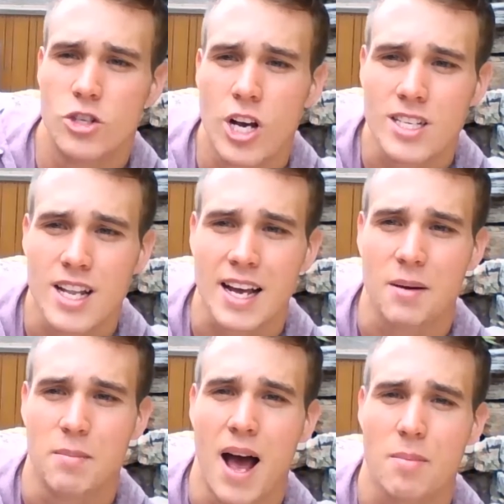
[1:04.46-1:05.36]
Just like
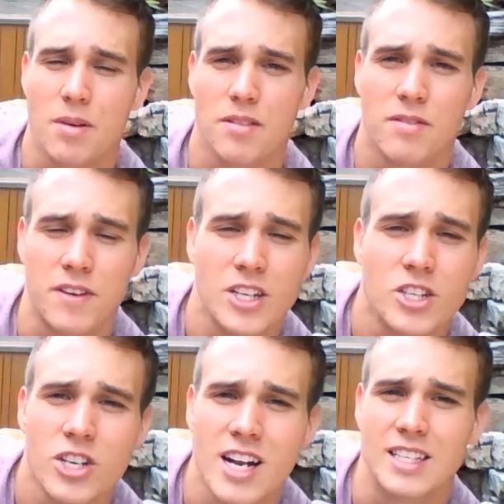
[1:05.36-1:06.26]
a map,
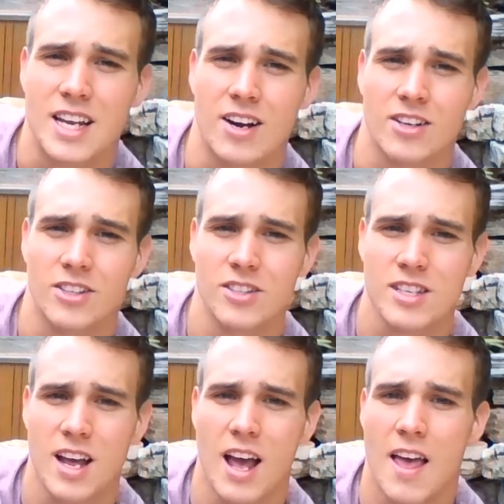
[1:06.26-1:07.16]
fiction and its
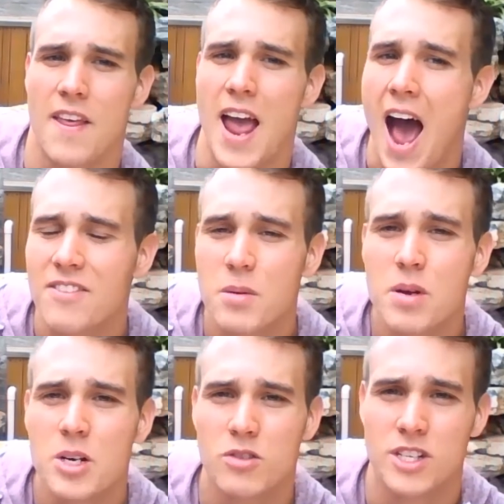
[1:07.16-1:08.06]
characters, they have to
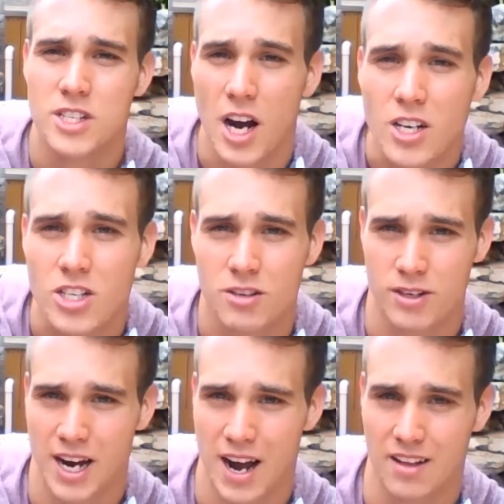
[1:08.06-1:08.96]
be a reduction of
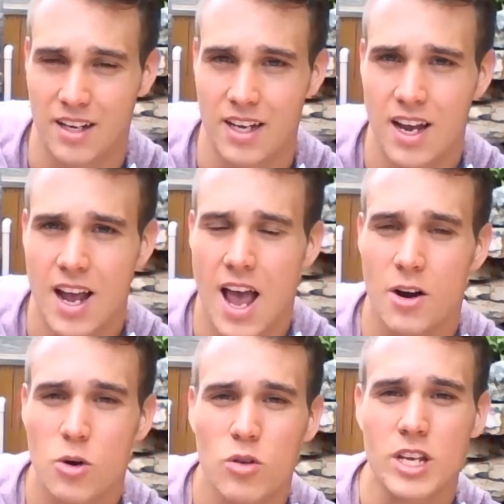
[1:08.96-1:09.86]
reality,
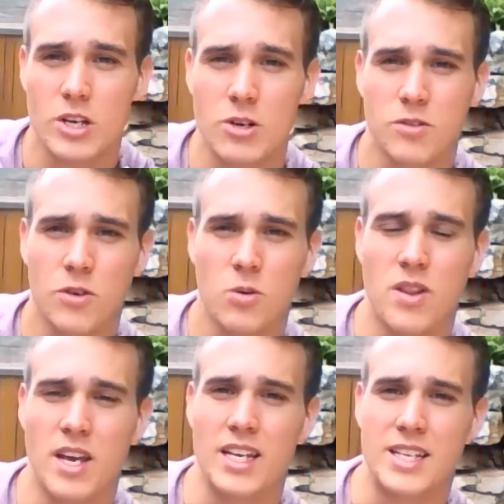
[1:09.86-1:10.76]
and are only useful when
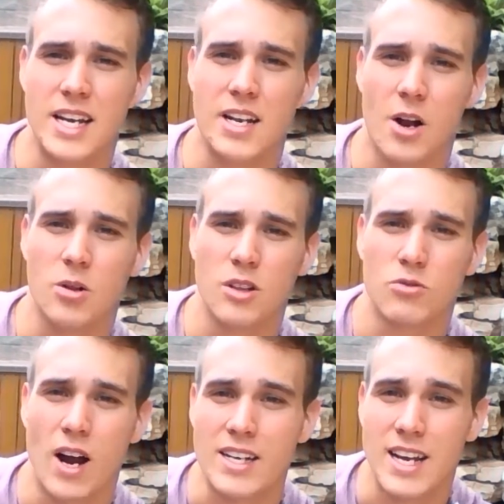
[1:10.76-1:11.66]
they contain not only the
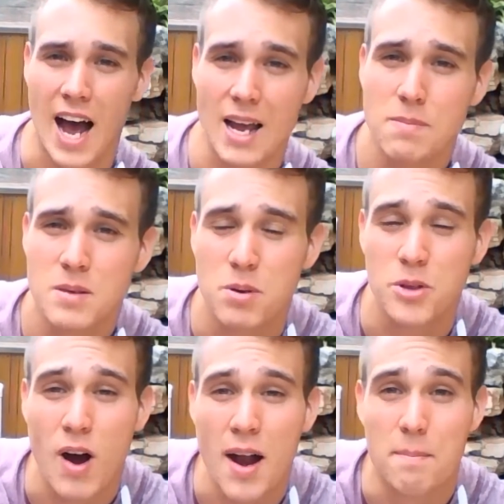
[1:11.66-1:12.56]
right types, but
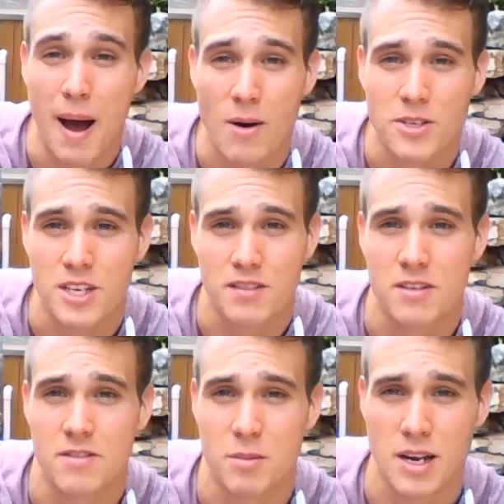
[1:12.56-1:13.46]
the right amounts of
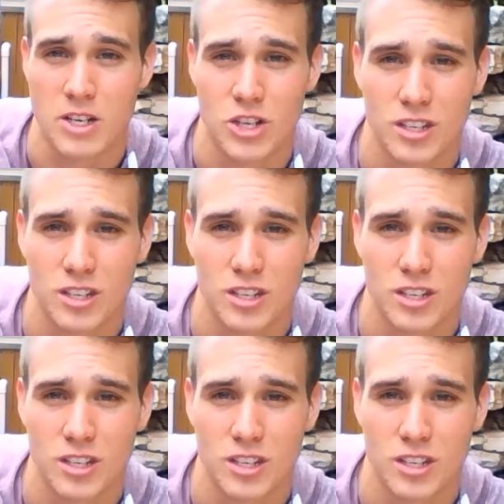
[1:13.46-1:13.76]
information.